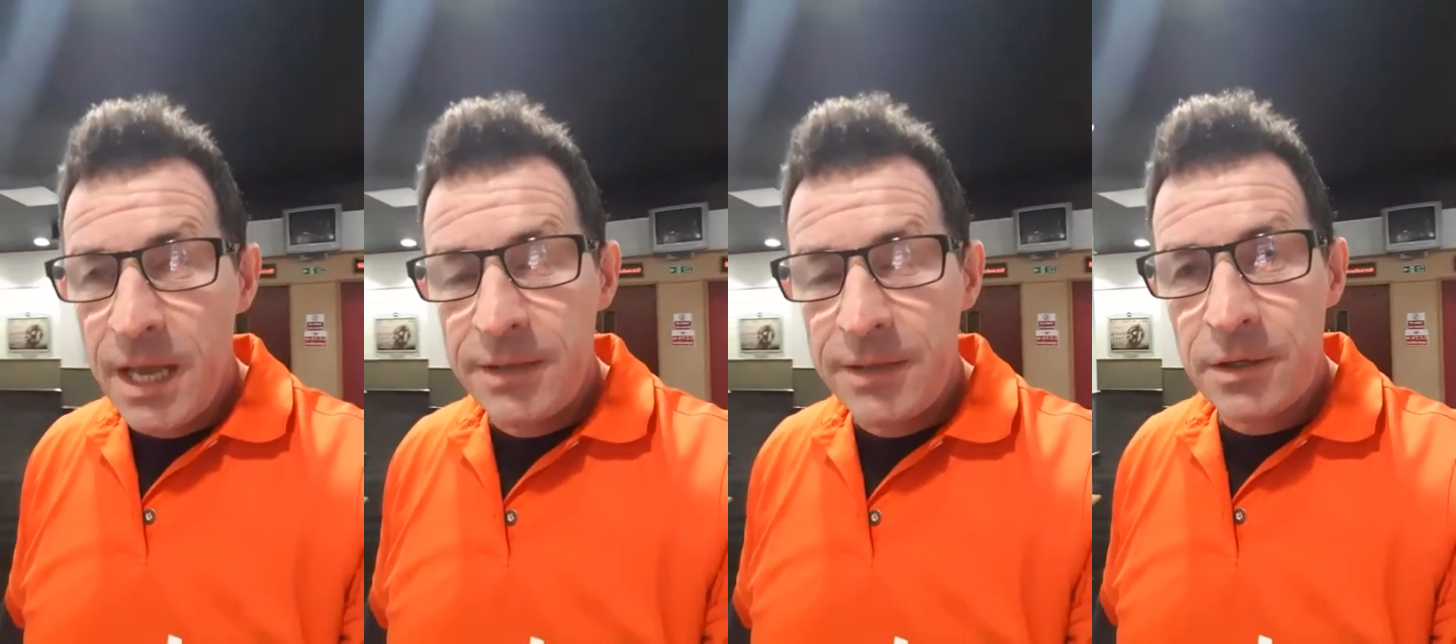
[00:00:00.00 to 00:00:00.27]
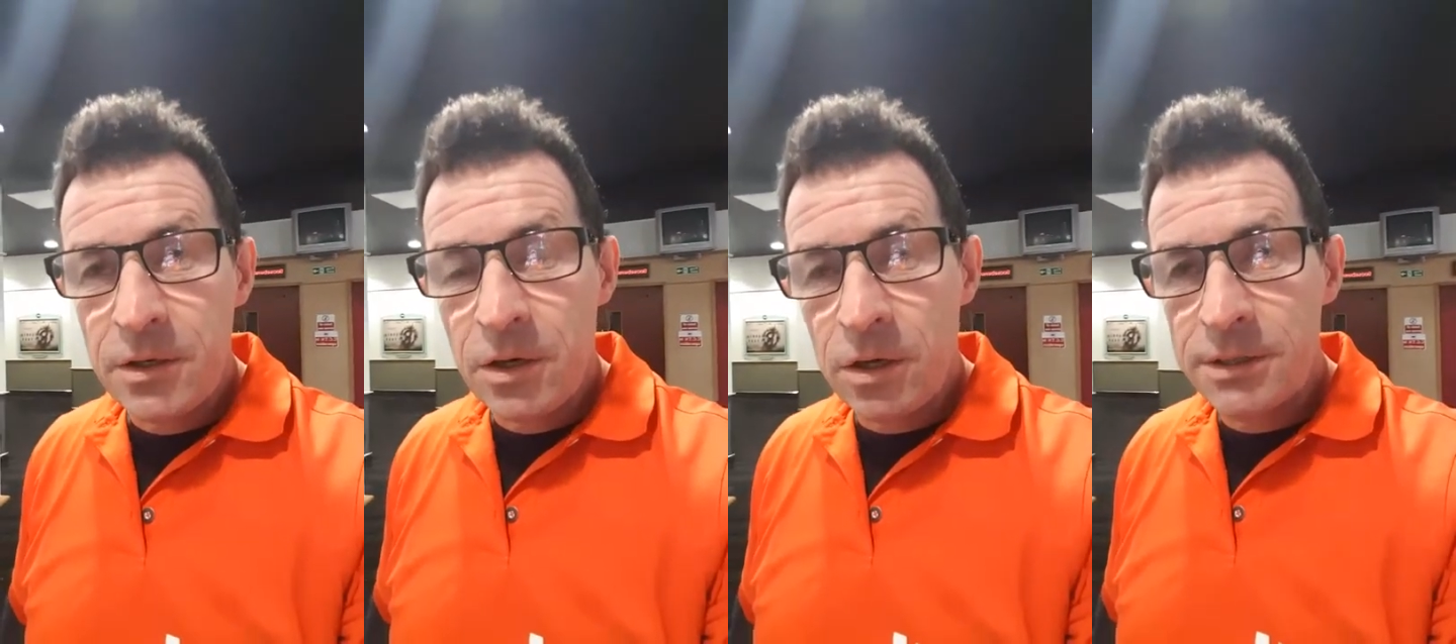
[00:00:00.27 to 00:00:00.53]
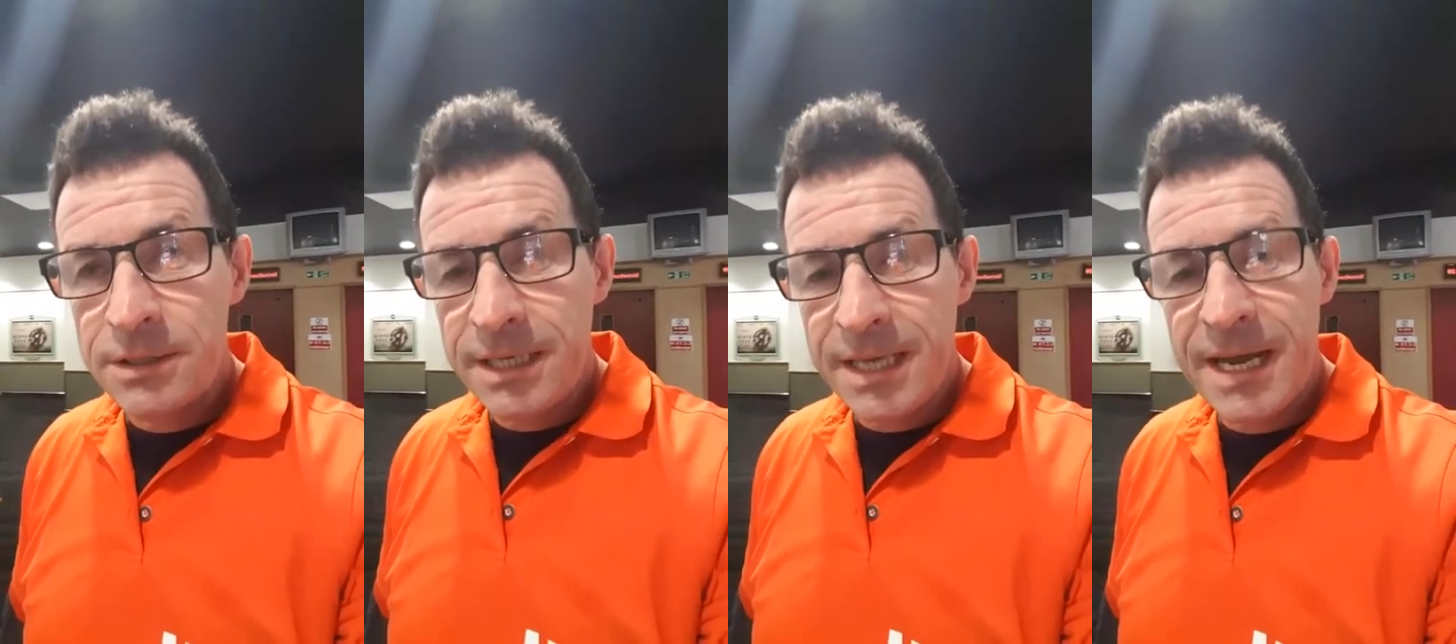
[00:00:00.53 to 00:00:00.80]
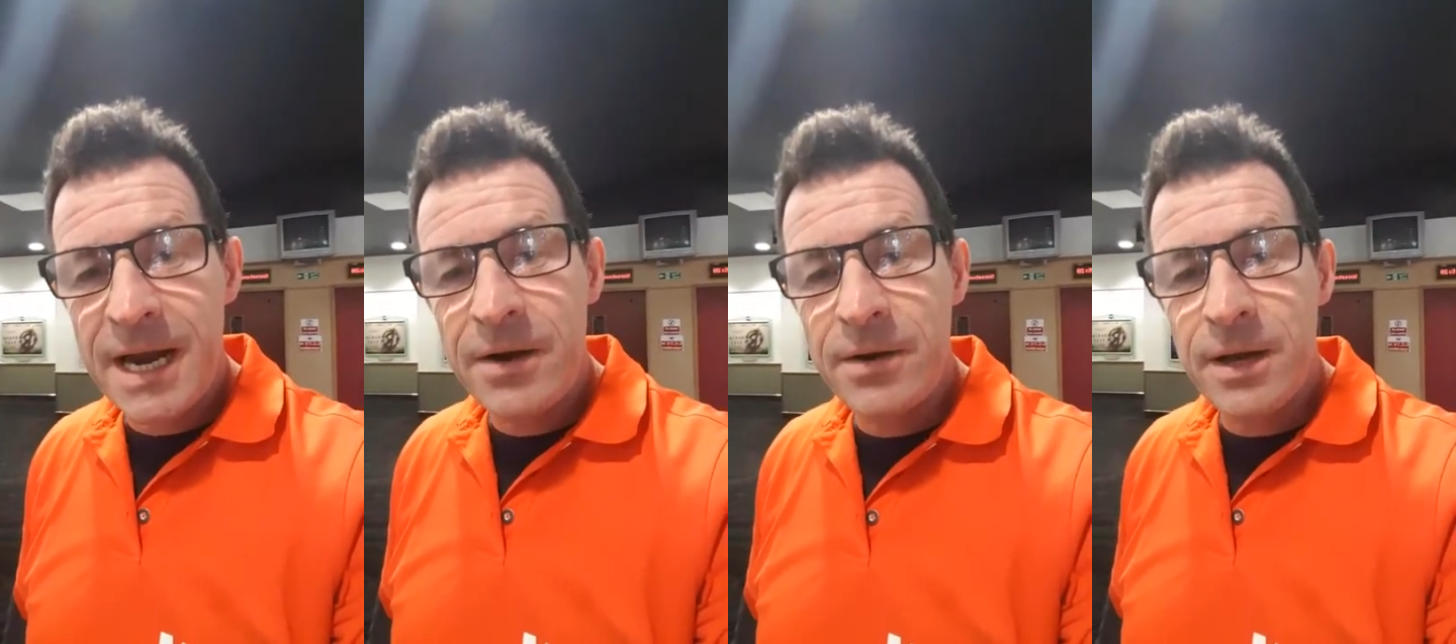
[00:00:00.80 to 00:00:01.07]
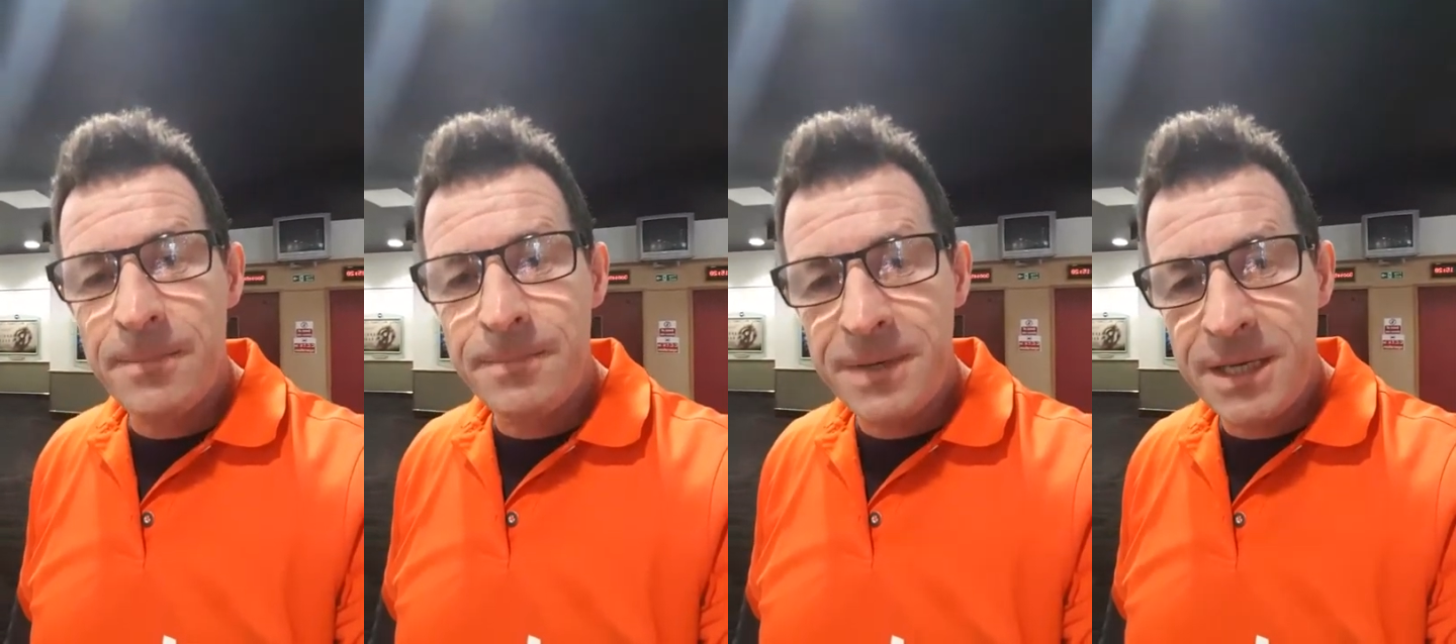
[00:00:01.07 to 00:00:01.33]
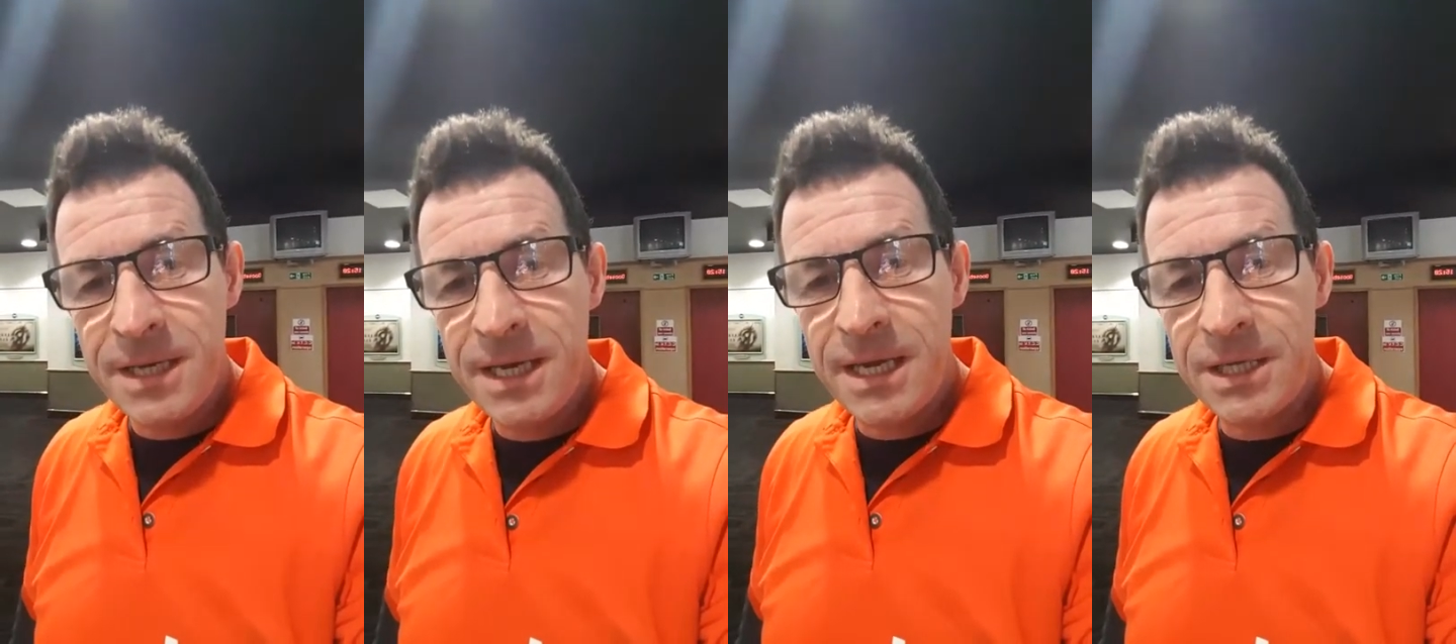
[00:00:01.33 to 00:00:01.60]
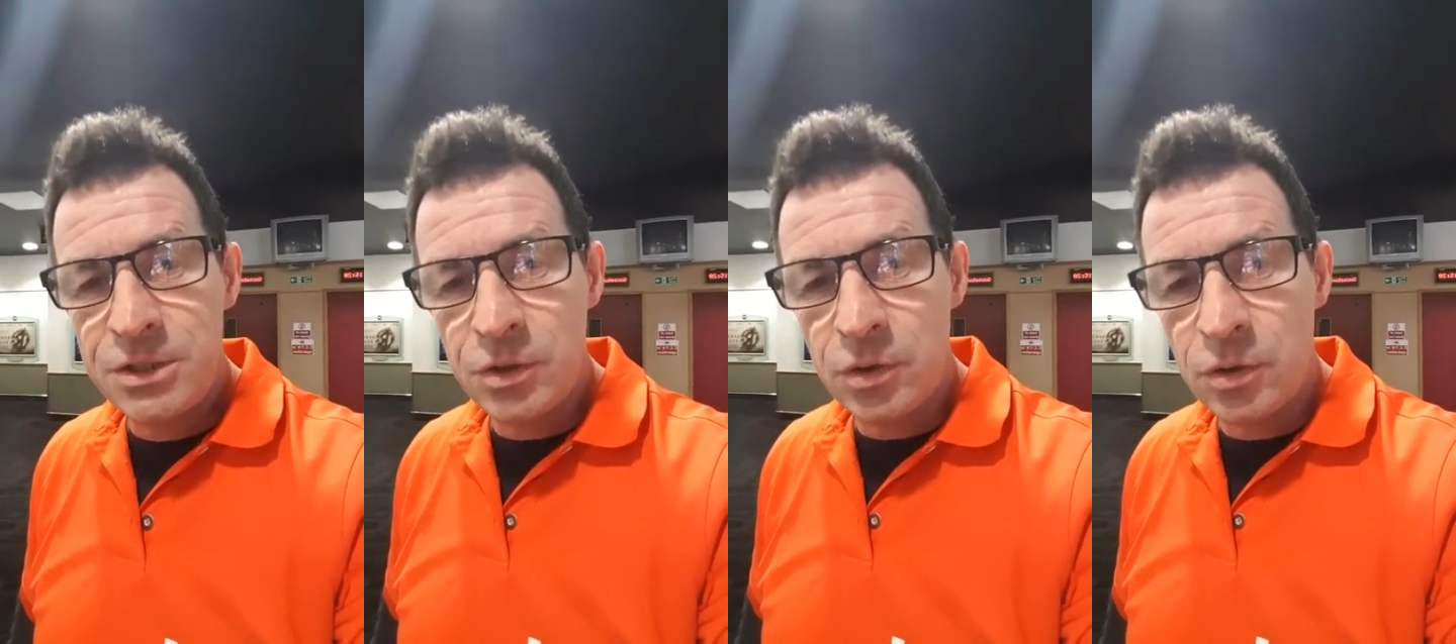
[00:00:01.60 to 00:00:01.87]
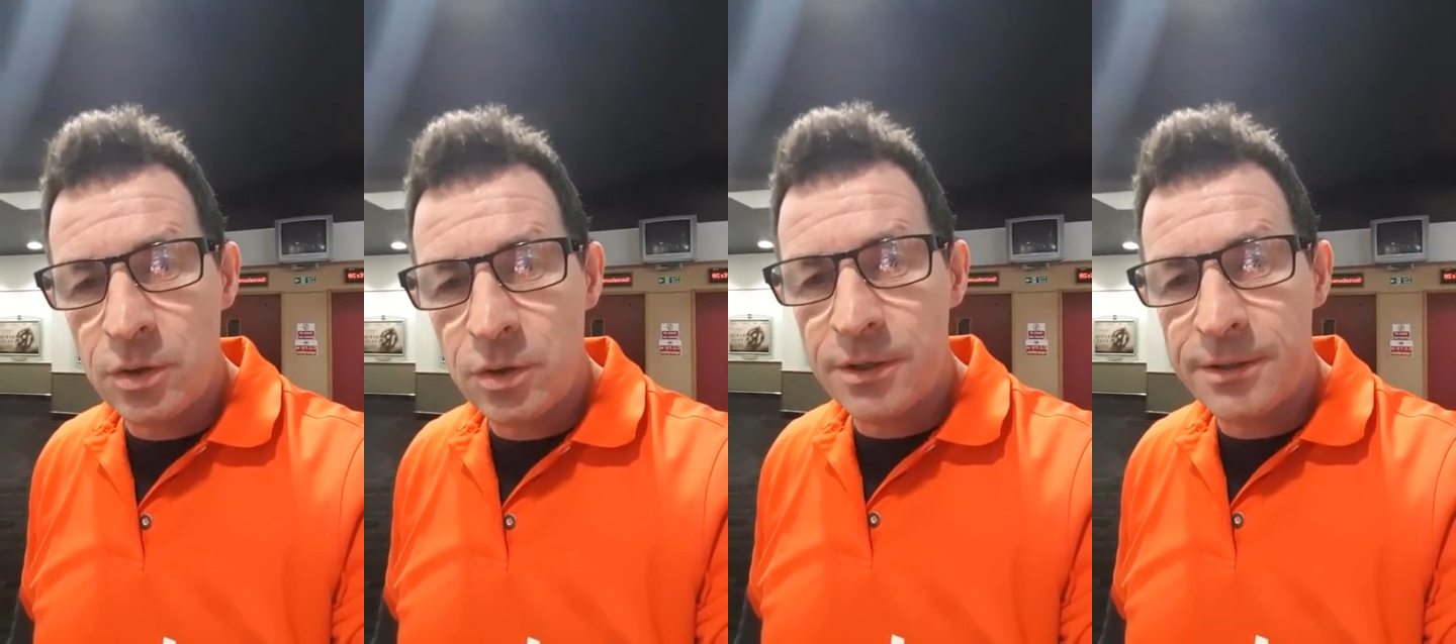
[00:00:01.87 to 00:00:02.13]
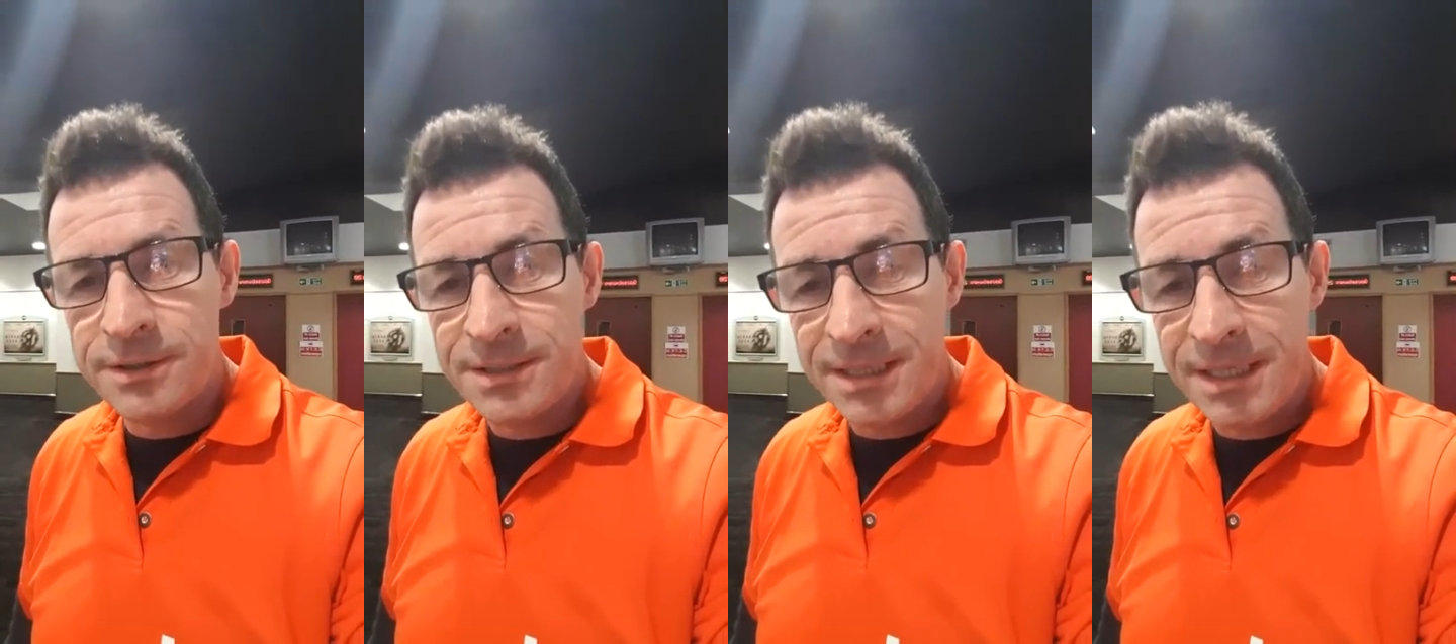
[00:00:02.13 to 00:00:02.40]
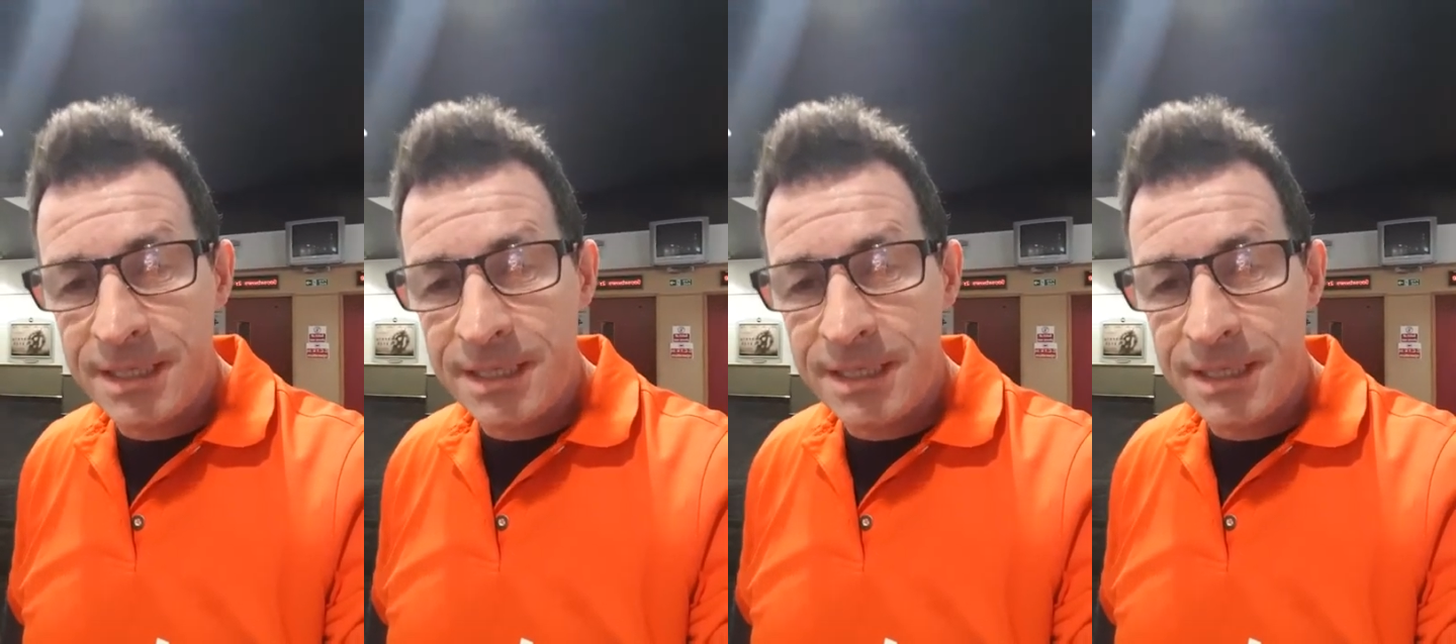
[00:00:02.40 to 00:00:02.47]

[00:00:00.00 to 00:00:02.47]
and they're called Cara, PHORT,